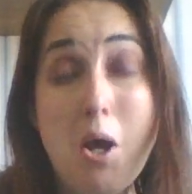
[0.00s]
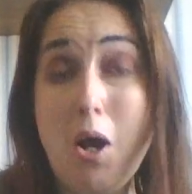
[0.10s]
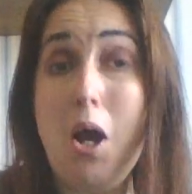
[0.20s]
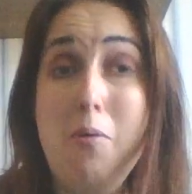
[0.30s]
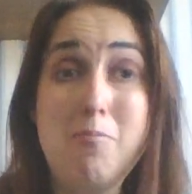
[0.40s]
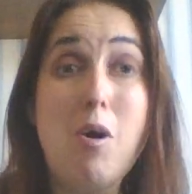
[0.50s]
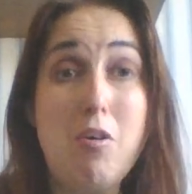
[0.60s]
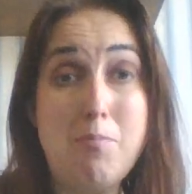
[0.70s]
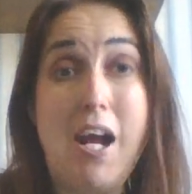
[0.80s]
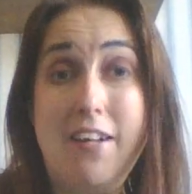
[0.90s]
uh, more
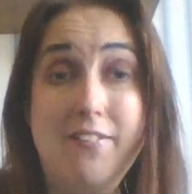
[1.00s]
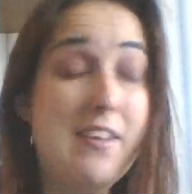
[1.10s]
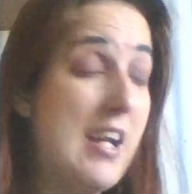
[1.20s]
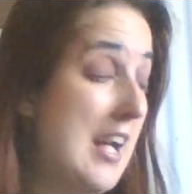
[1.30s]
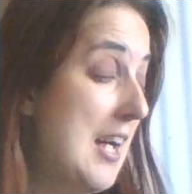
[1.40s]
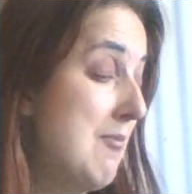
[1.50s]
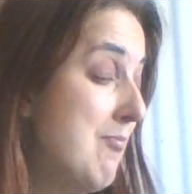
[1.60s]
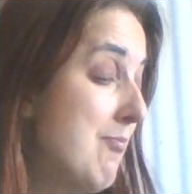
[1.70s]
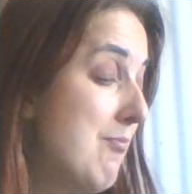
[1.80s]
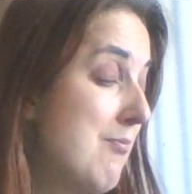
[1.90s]
about um,
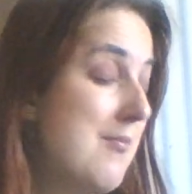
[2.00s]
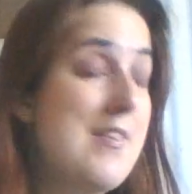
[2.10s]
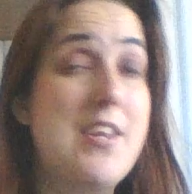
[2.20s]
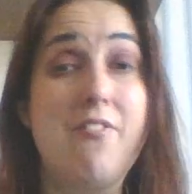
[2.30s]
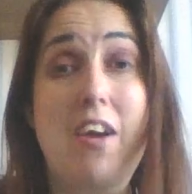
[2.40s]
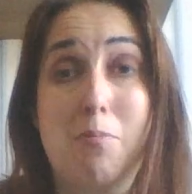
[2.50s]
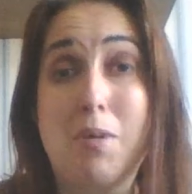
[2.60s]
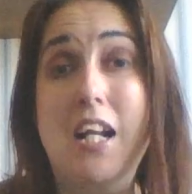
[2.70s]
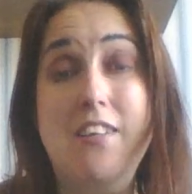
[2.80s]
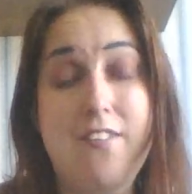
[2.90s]
the
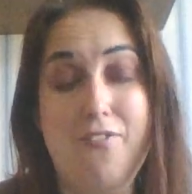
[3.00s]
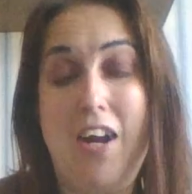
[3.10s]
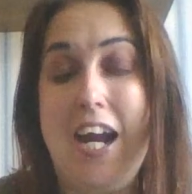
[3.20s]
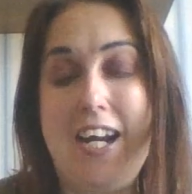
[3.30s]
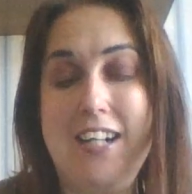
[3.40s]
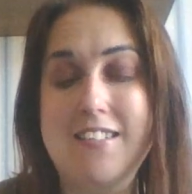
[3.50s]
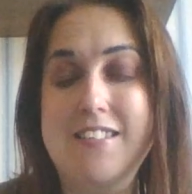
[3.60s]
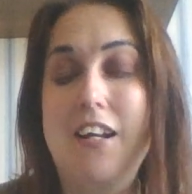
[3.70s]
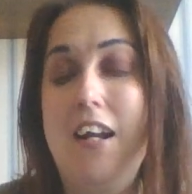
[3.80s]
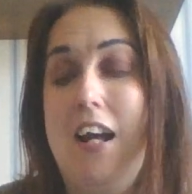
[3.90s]
fabulous facts.
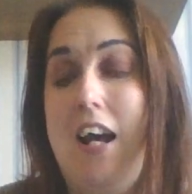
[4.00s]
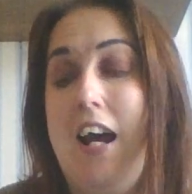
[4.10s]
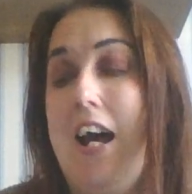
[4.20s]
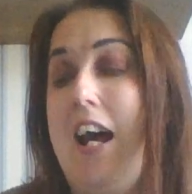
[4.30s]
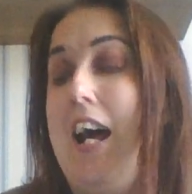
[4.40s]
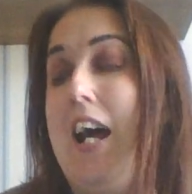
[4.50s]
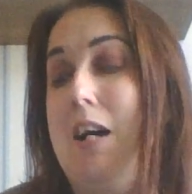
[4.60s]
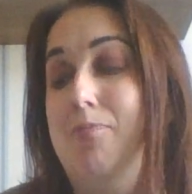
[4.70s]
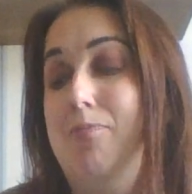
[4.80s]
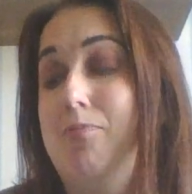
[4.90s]

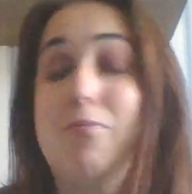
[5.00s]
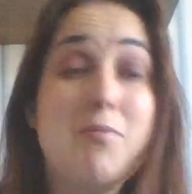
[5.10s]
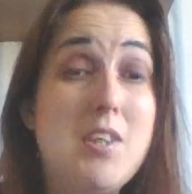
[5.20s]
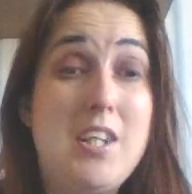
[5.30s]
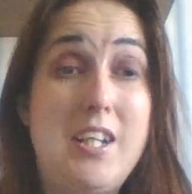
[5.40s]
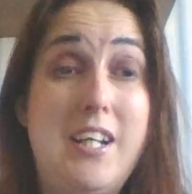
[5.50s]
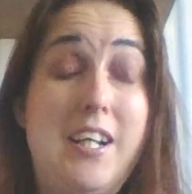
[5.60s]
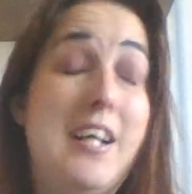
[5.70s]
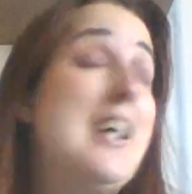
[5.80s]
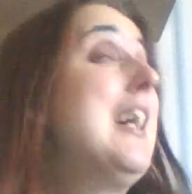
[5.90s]
Um,
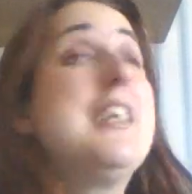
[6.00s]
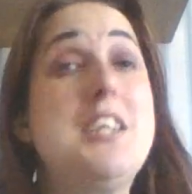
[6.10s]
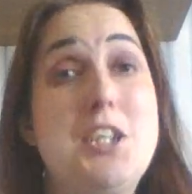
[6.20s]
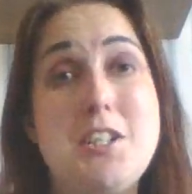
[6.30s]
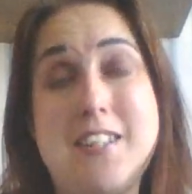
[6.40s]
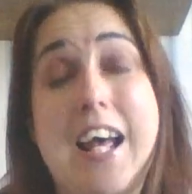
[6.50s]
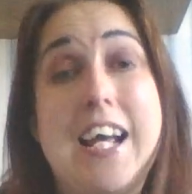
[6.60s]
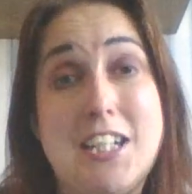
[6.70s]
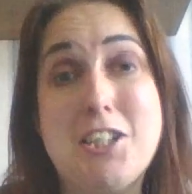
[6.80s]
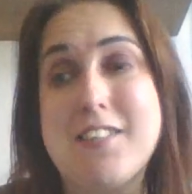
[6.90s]
just,
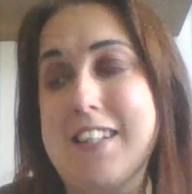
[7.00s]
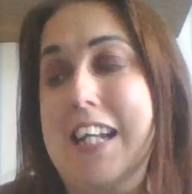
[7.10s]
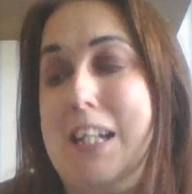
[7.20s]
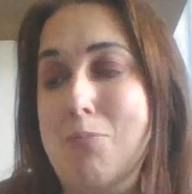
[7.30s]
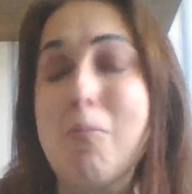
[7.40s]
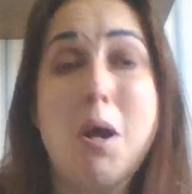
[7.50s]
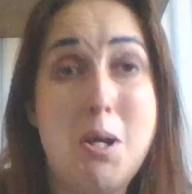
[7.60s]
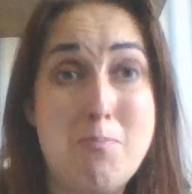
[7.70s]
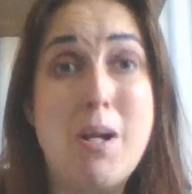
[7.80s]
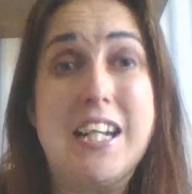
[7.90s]
uh, just keep uh,
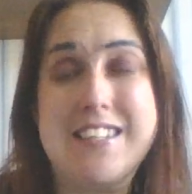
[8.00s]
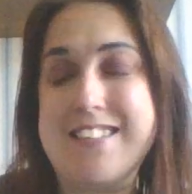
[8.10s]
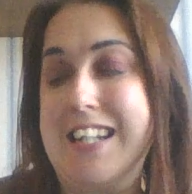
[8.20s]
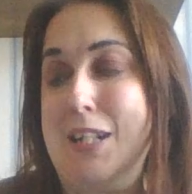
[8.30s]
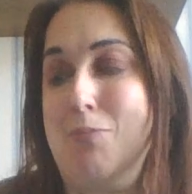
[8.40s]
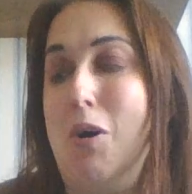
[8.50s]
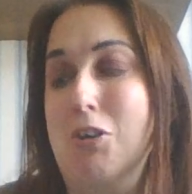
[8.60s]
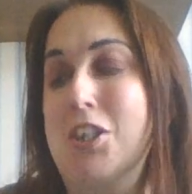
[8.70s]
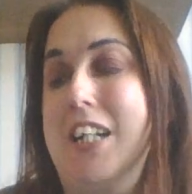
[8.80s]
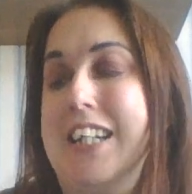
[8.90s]
please keep
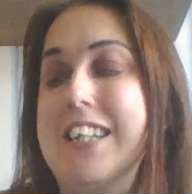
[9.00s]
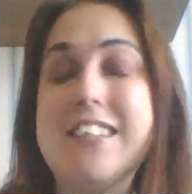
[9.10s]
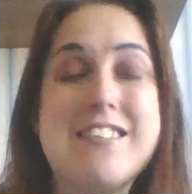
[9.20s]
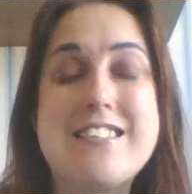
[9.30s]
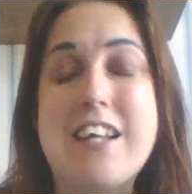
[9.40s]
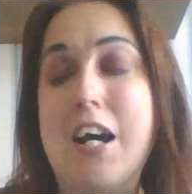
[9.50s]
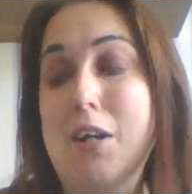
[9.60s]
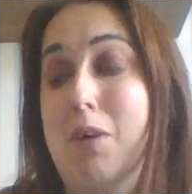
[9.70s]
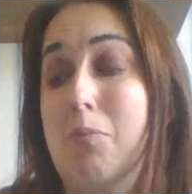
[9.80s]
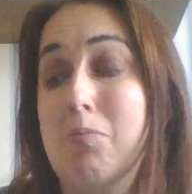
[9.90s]
watching so
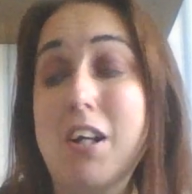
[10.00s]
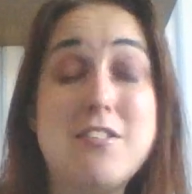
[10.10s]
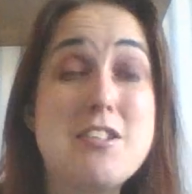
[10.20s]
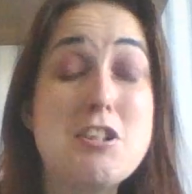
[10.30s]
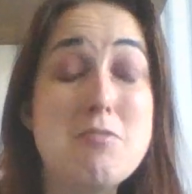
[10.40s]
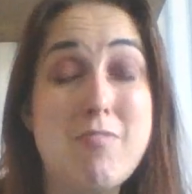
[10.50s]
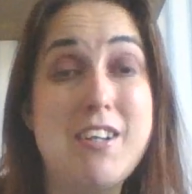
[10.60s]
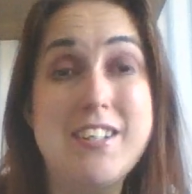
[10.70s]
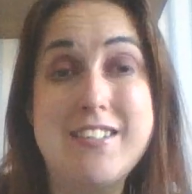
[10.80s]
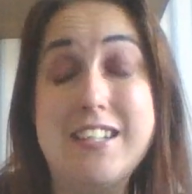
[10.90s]
I'm going to jump
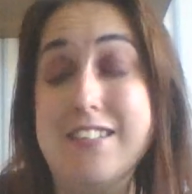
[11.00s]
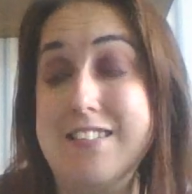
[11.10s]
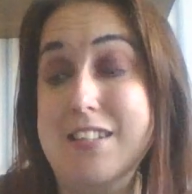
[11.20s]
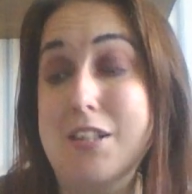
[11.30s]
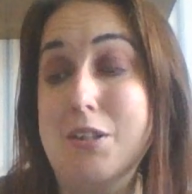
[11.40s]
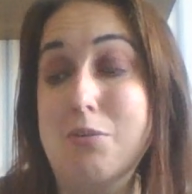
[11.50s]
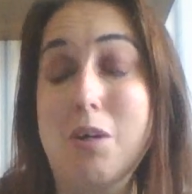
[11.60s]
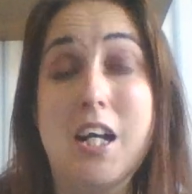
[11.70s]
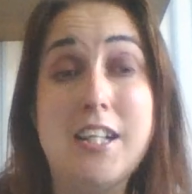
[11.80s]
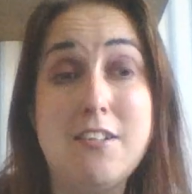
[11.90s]
right into
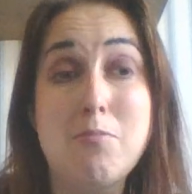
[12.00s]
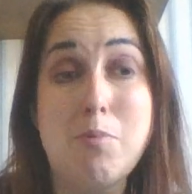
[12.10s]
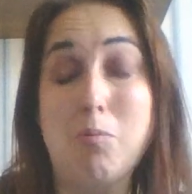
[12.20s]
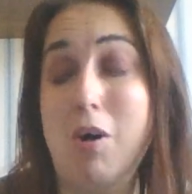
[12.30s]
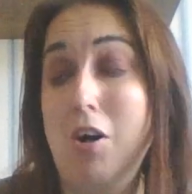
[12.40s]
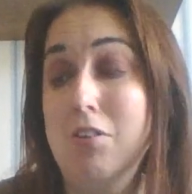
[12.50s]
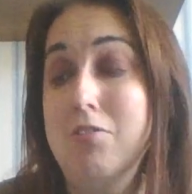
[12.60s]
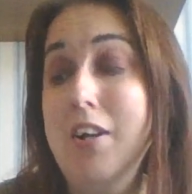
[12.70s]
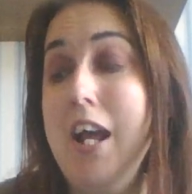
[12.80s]
uh, number one